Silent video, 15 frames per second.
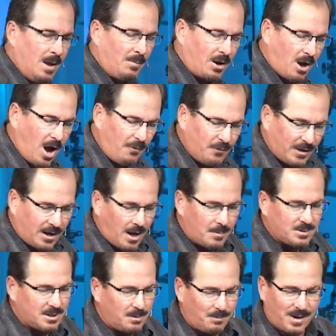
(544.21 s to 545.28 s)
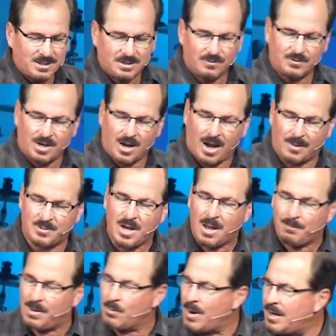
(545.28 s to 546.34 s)
But conflict comes in the best of times.
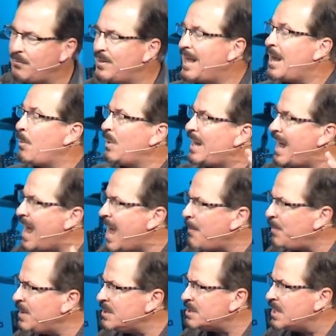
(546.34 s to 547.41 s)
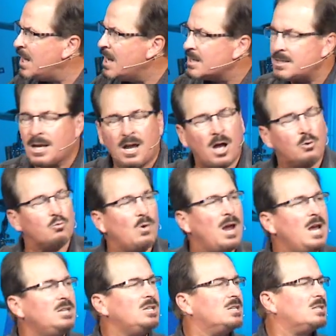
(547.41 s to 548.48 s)
Be ready for that. And when it happens, say, God,
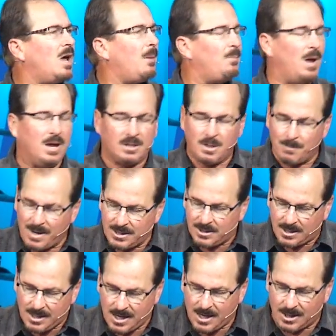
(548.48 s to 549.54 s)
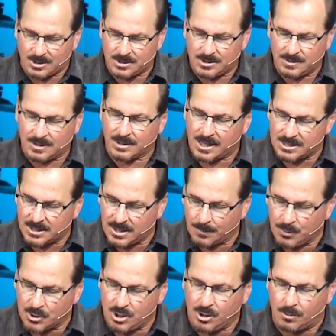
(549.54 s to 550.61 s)
raise us up to meet the needs. Lesson
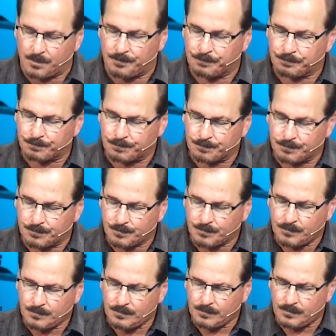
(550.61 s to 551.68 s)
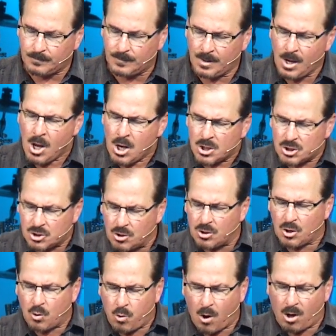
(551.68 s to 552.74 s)
number two
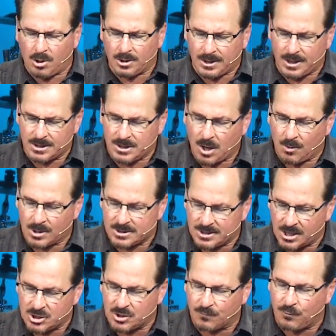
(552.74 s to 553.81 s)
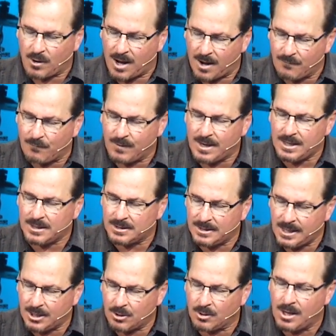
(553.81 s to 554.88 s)
certain qualities are essential for every
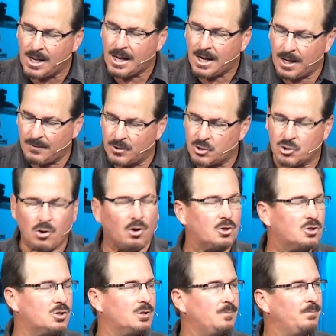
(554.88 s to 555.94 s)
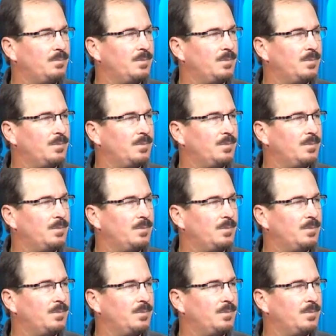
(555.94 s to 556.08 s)
leader in the church.